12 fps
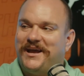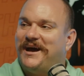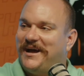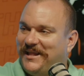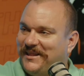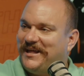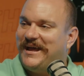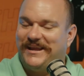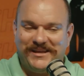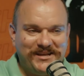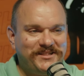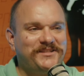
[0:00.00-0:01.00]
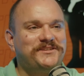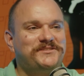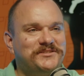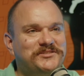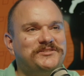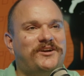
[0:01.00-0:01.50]
I like it. This
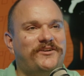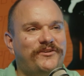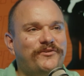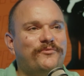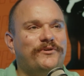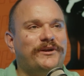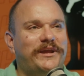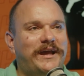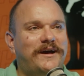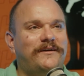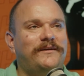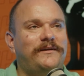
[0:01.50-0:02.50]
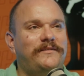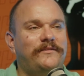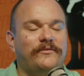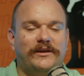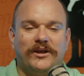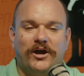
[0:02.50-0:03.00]
is starting to work out. And then they're
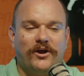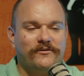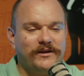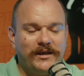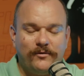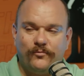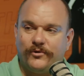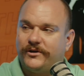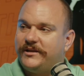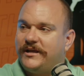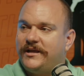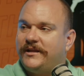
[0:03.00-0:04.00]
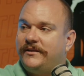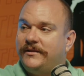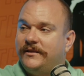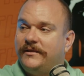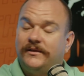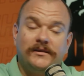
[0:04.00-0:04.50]
like, all right, we're done.
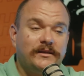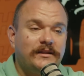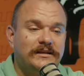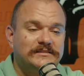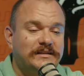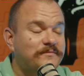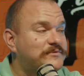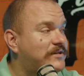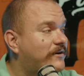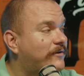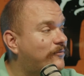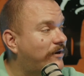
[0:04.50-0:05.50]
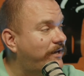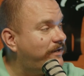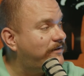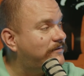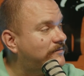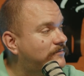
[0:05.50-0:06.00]
And I said, I'm sorry, what?
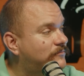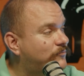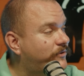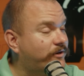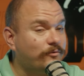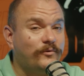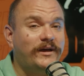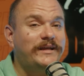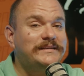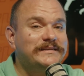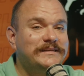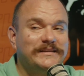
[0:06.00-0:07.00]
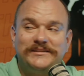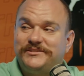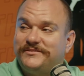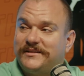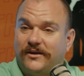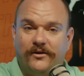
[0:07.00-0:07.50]
We're what? And
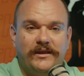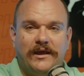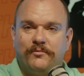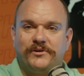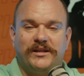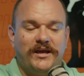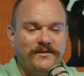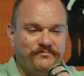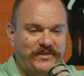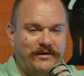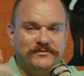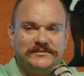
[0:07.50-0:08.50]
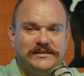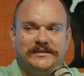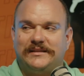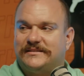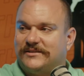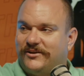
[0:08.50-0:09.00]
she's like, oh yeah, we're done. That was it.
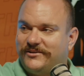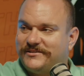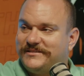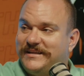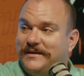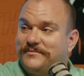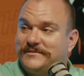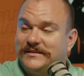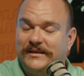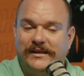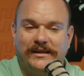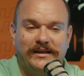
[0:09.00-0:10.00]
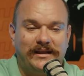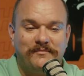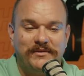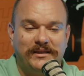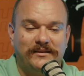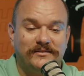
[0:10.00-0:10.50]
That's all your steps. And I
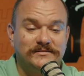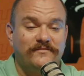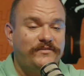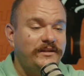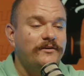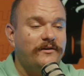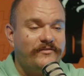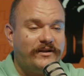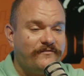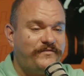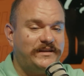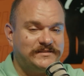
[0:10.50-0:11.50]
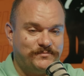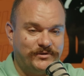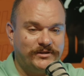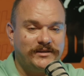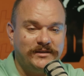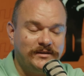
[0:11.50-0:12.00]
mean, there's a video of it on
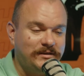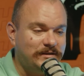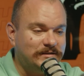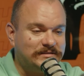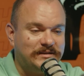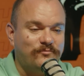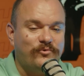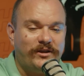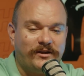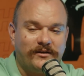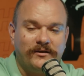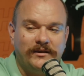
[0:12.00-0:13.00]
Facebook somewhere.